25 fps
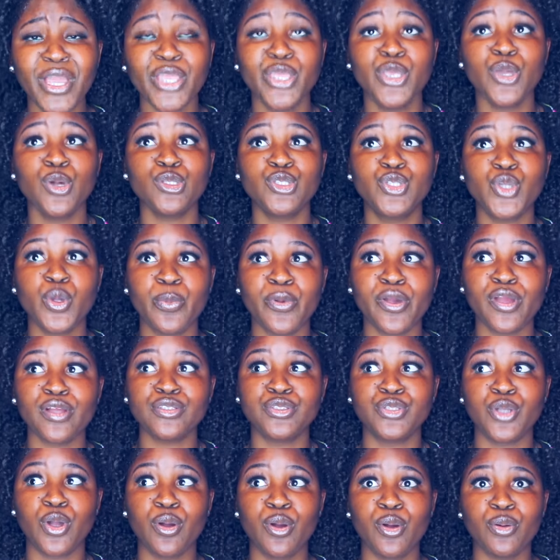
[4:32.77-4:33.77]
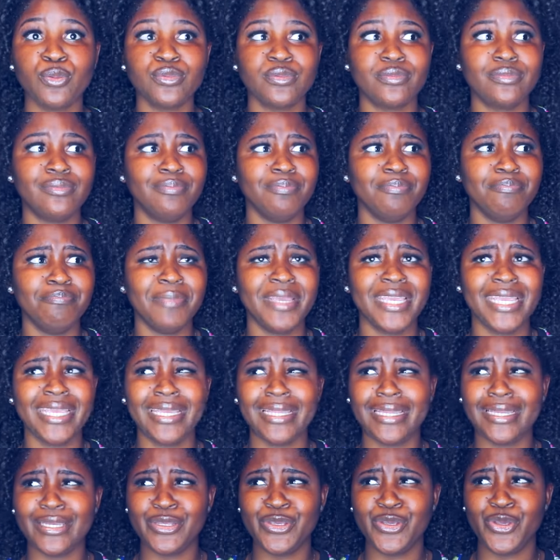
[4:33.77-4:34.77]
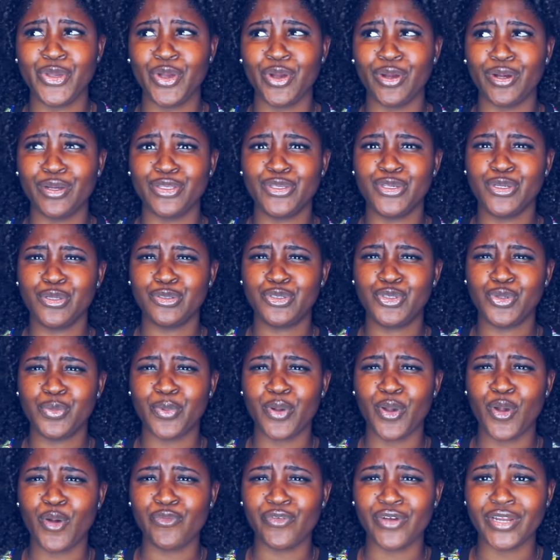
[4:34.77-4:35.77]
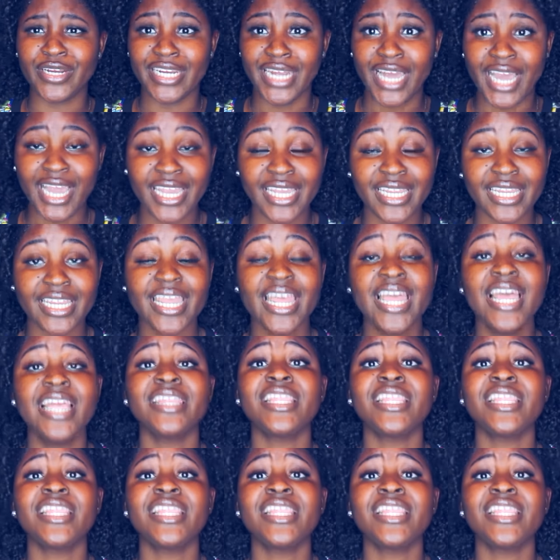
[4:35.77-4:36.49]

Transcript: a YouTuber don't mean you're a YouTuber overnight.